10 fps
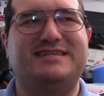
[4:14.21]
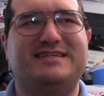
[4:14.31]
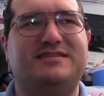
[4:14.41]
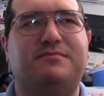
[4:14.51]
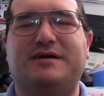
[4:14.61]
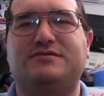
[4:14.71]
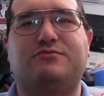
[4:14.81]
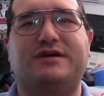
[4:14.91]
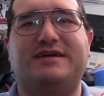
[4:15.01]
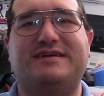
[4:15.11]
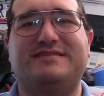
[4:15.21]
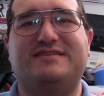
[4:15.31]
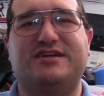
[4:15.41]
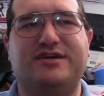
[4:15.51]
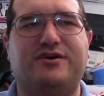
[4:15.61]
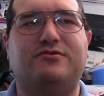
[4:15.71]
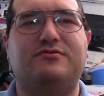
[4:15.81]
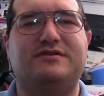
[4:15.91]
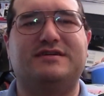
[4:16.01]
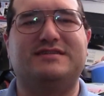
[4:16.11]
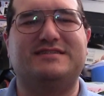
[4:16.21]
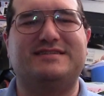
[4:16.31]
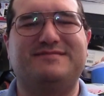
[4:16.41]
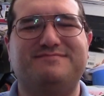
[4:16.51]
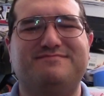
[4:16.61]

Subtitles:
is the best way to go, as it